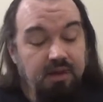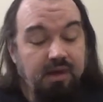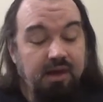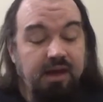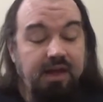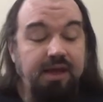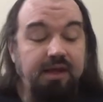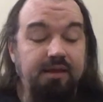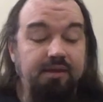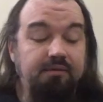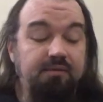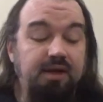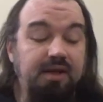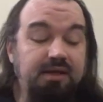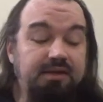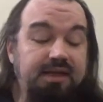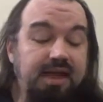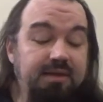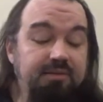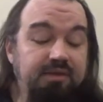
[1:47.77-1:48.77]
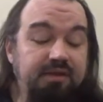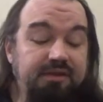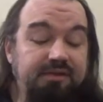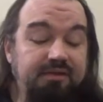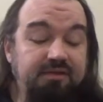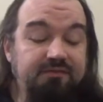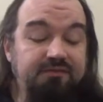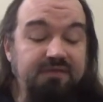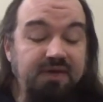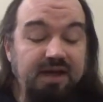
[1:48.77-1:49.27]
And while Cable has
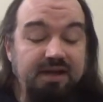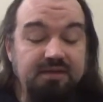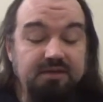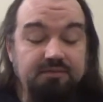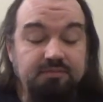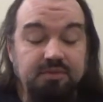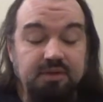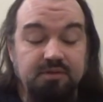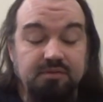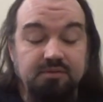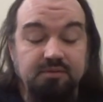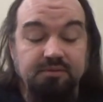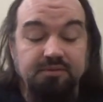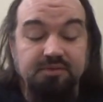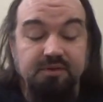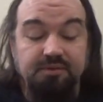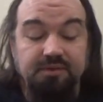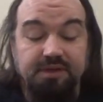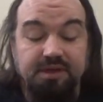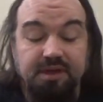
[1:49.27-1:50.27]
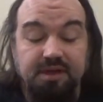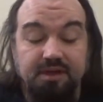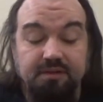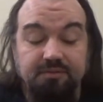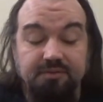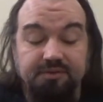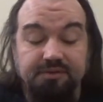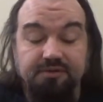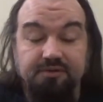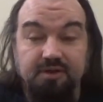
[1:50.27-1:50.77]
confided what's going on
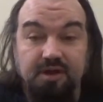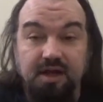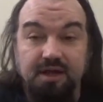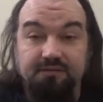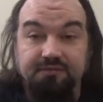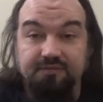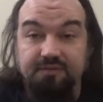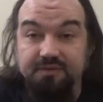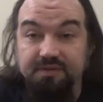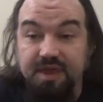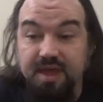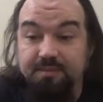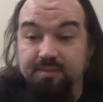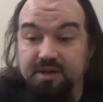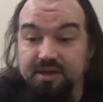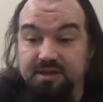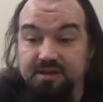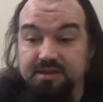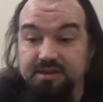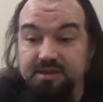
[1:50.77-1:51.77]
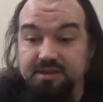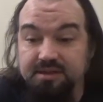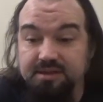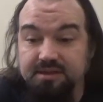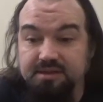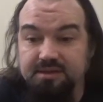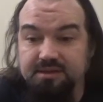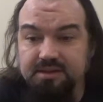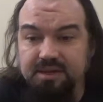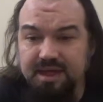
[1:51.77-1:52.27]
with Strife with Emma,
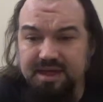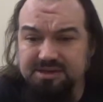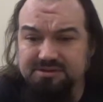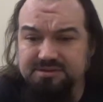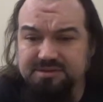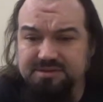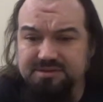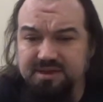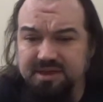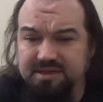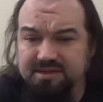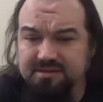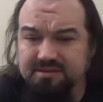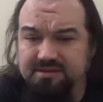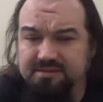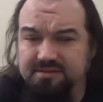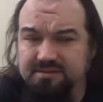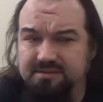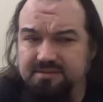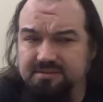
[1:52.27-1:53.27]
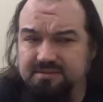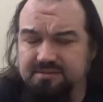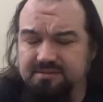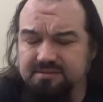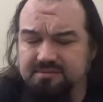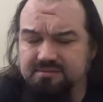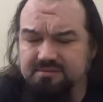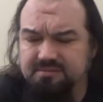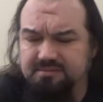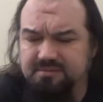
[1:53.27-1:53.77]
he actually has
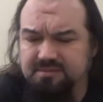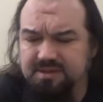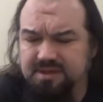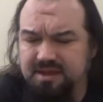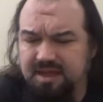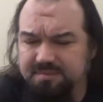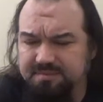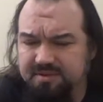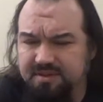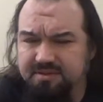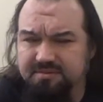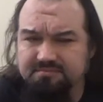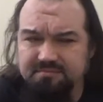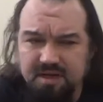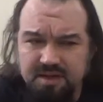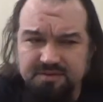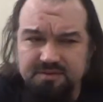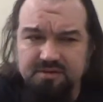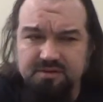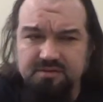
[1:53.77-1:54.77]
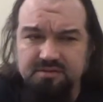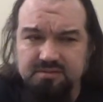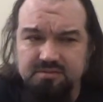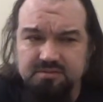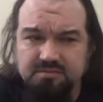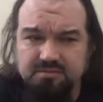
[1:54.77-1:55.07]
kept his mother,